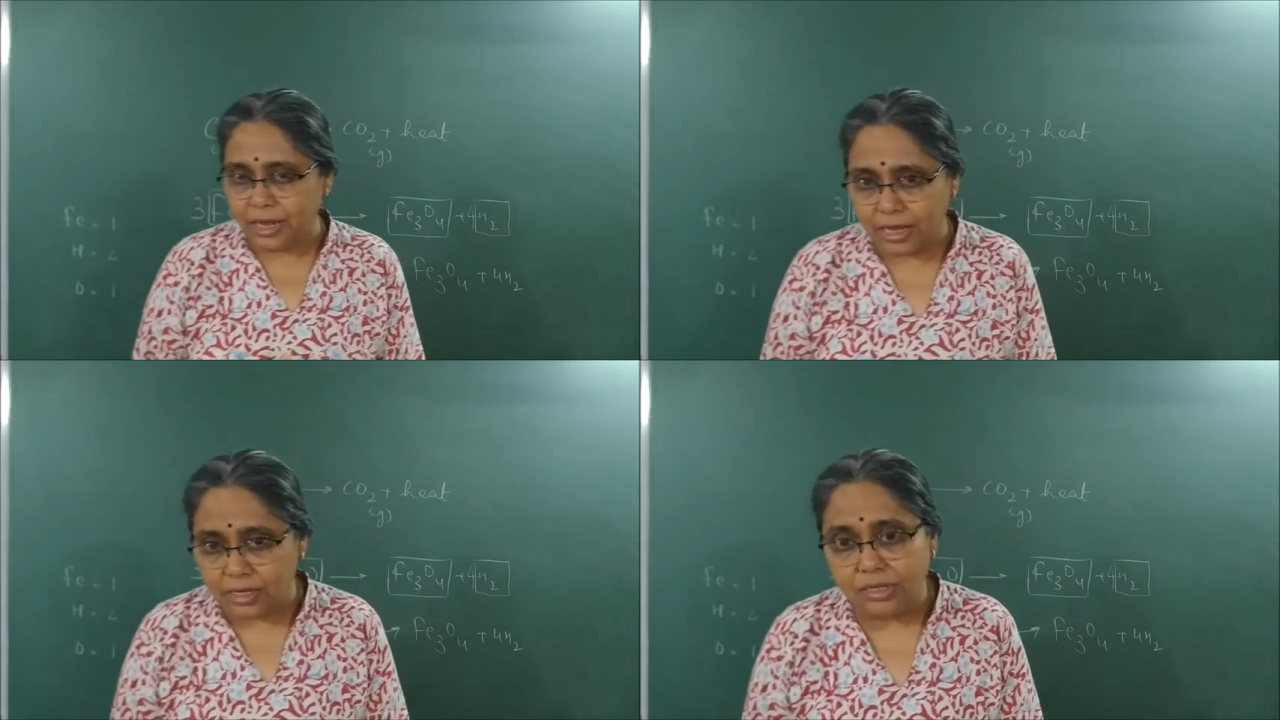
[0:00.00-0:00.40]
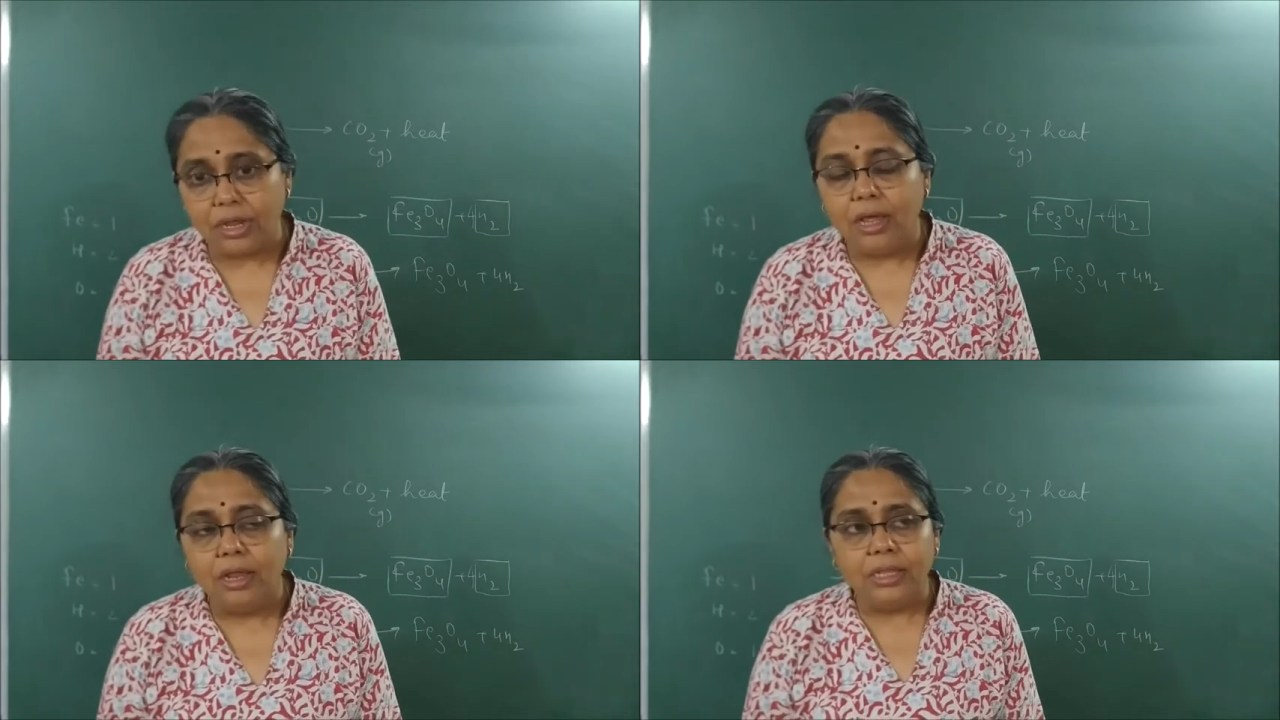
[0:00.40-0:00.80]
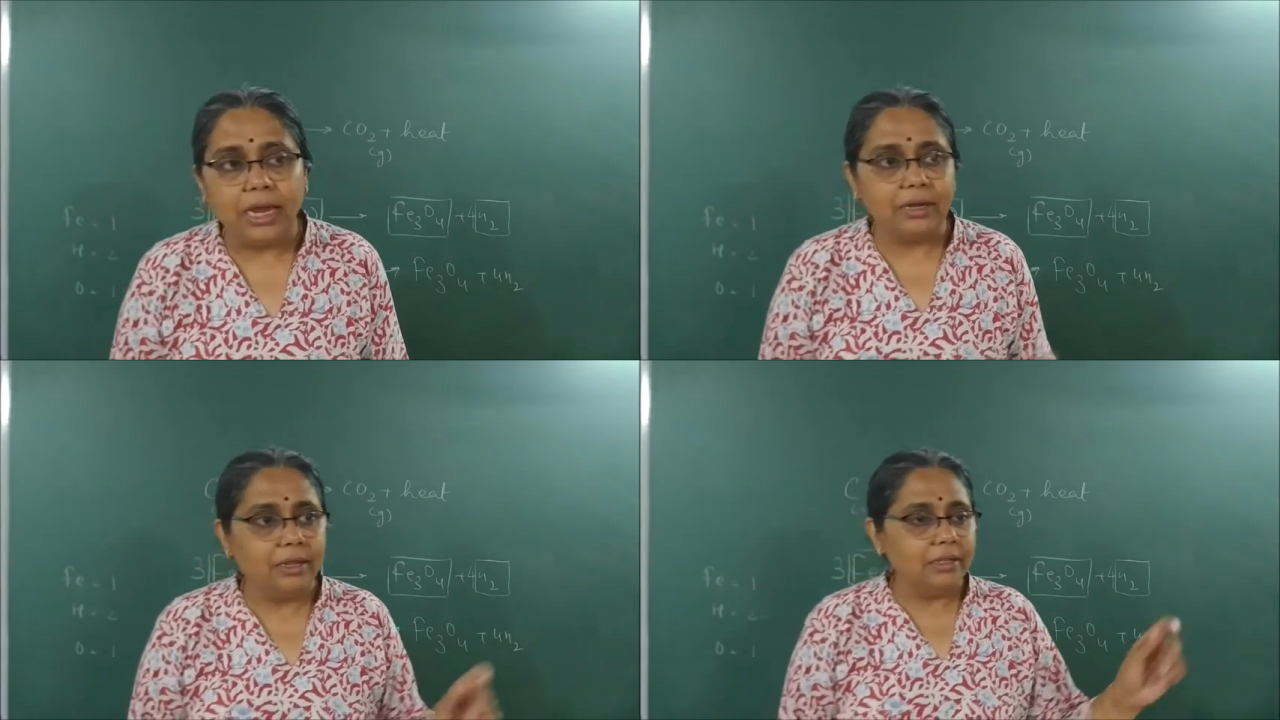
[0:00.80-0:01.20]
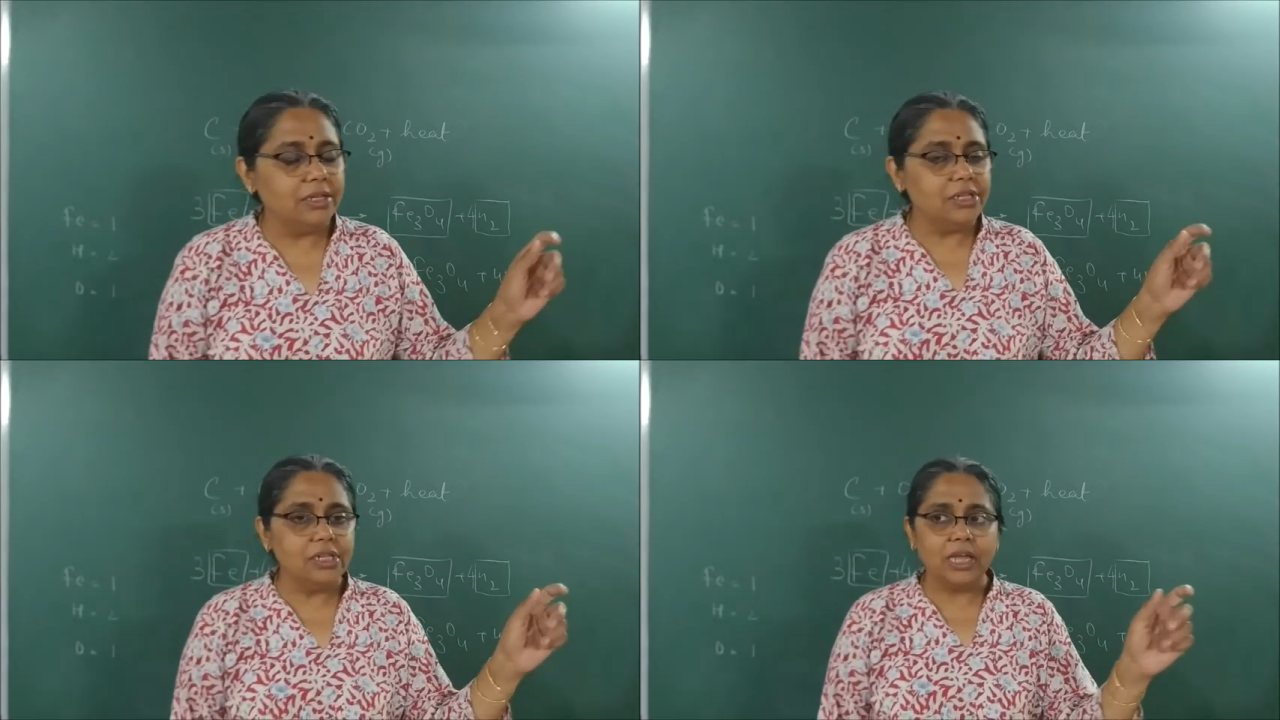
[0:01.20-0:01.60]
asked that
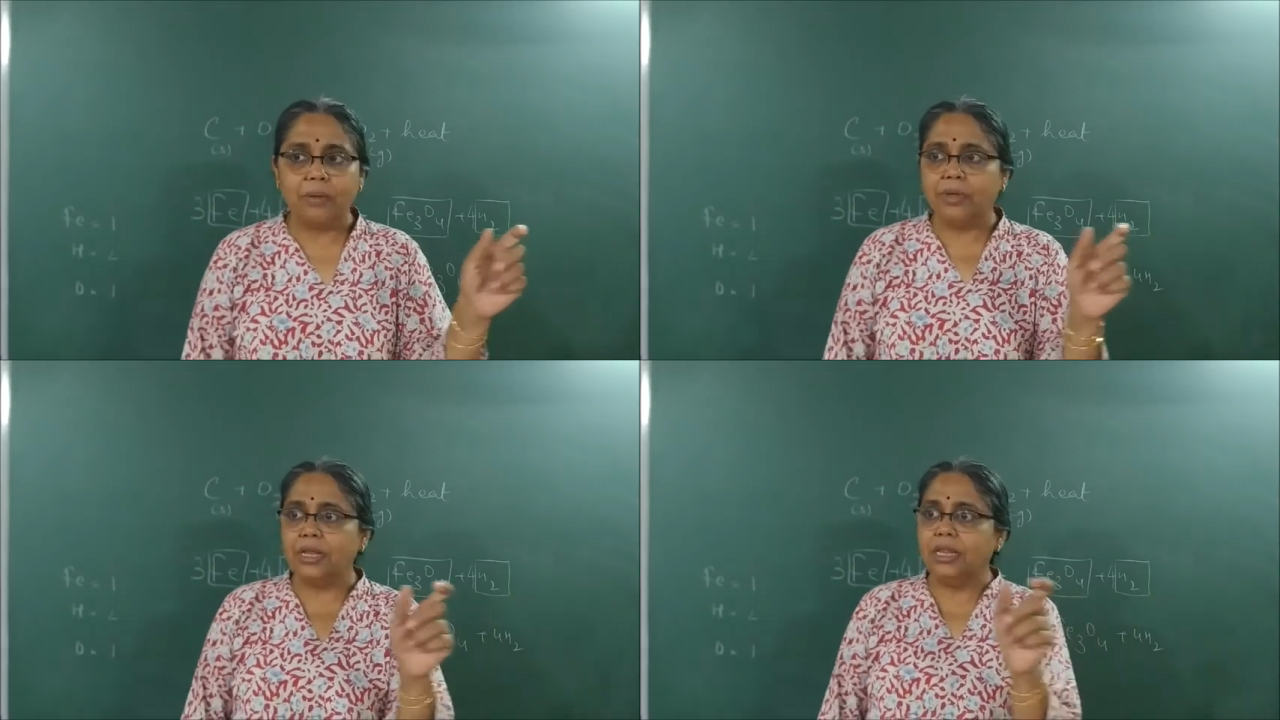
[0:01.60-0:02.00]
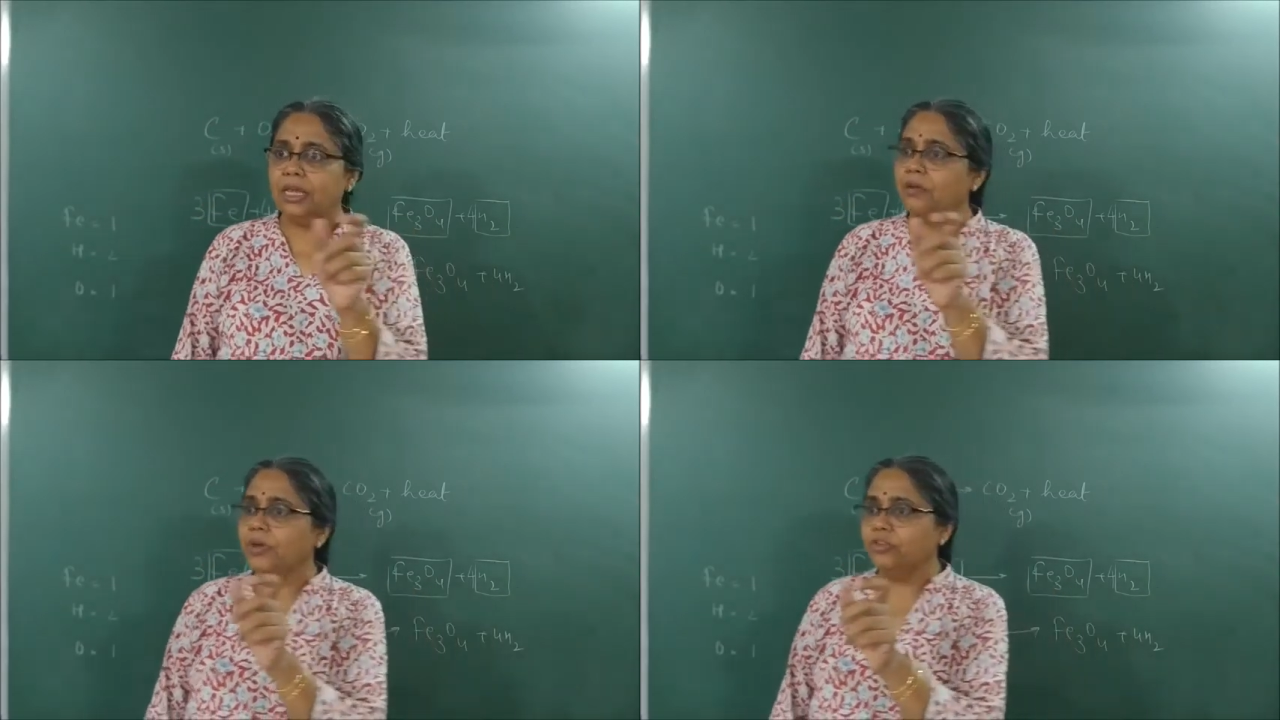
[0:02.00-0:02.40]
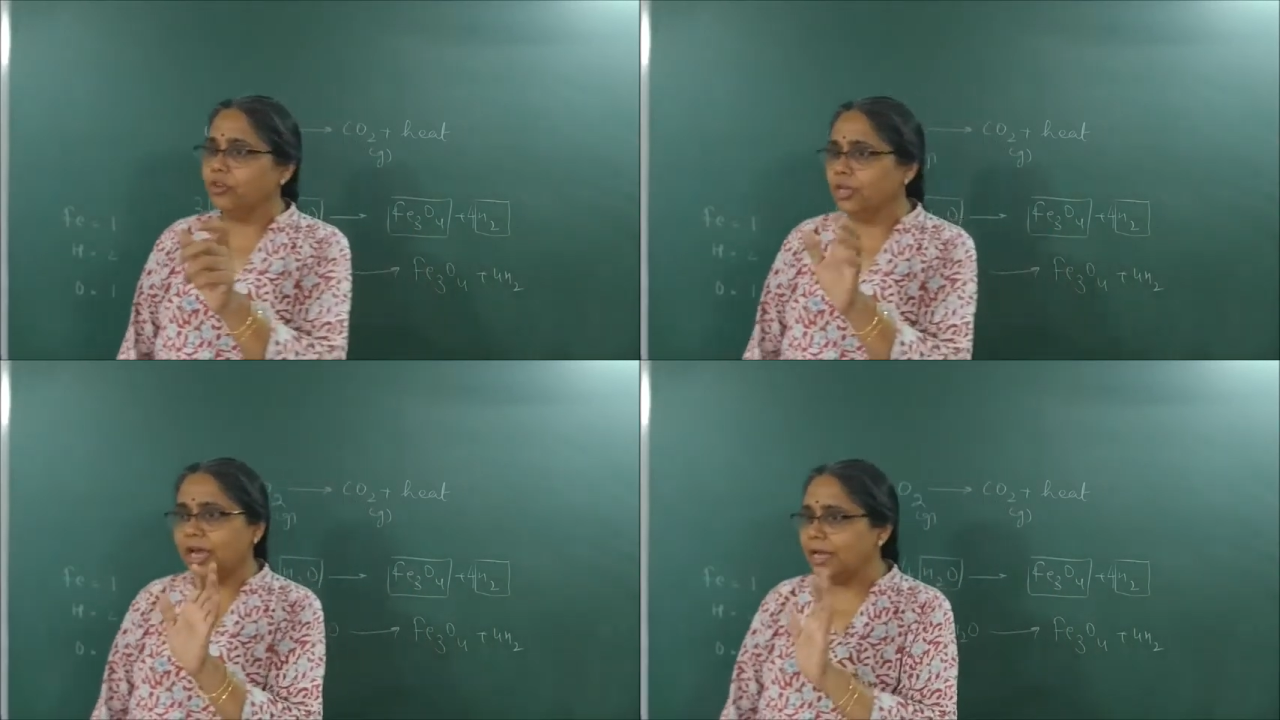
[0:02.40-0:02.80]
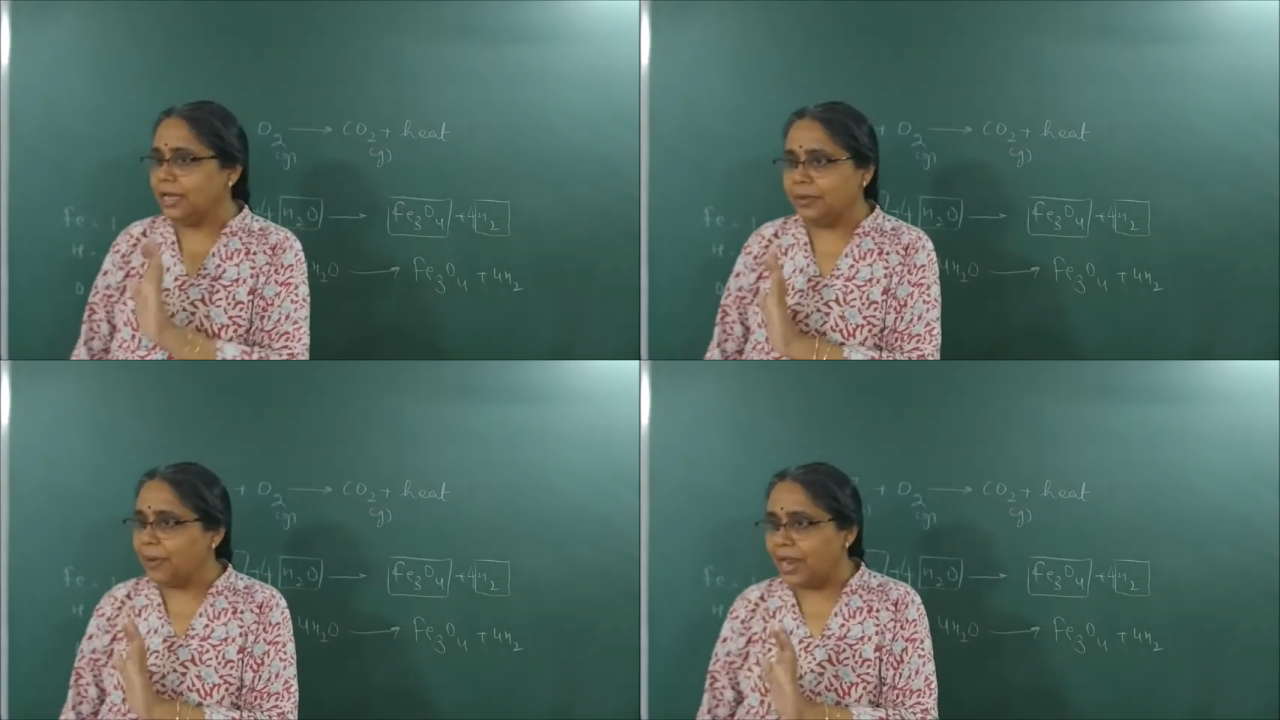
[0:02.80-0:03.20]
this is a chemical equation,
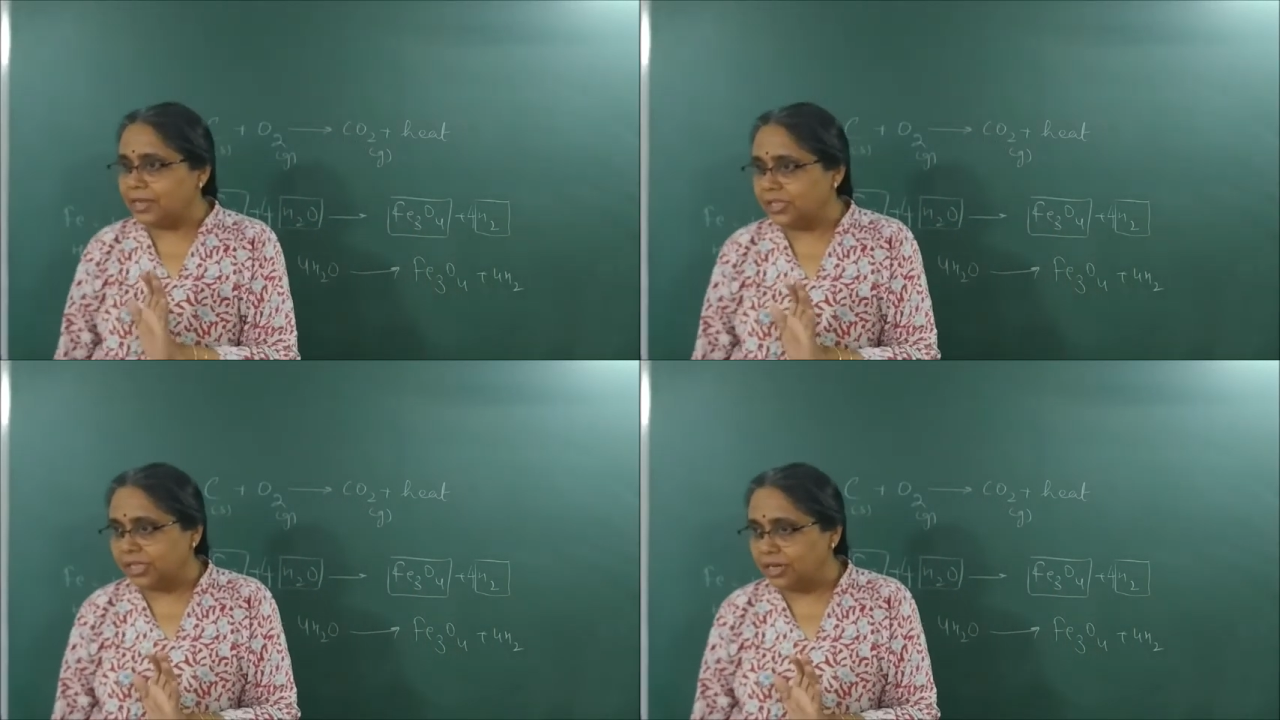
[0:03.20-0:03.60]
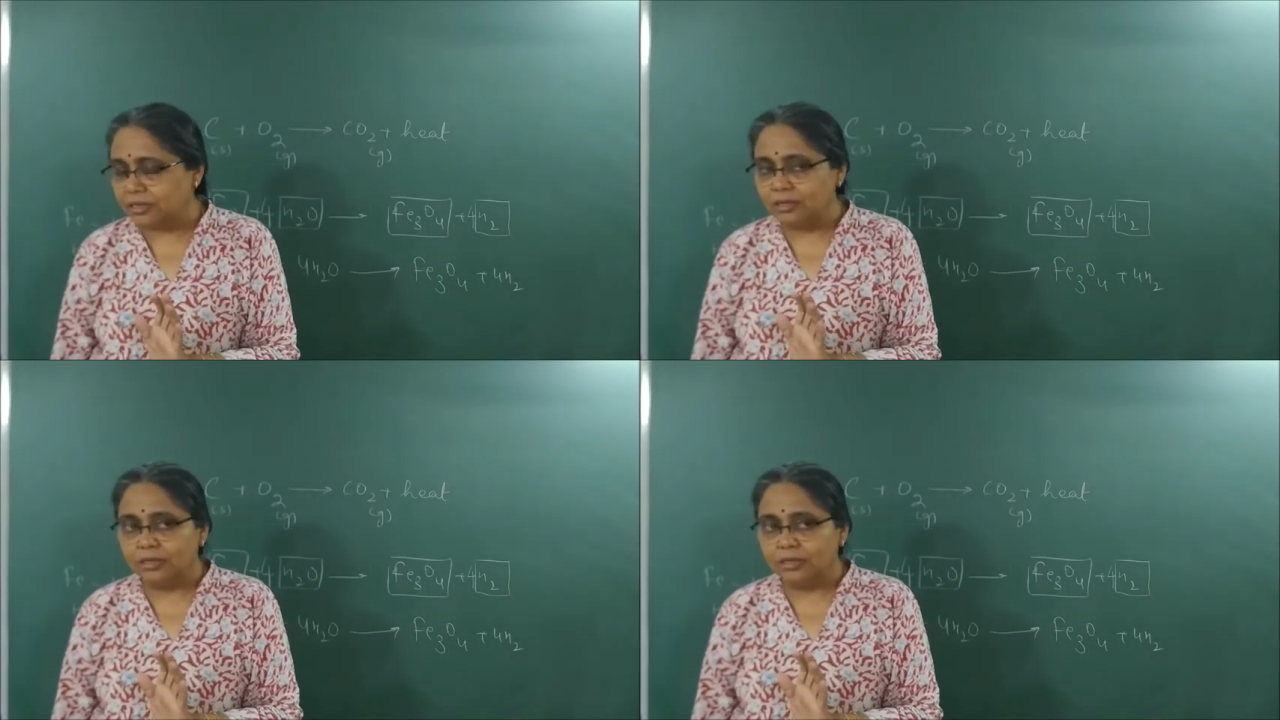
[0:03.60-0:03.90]
kindly balance it.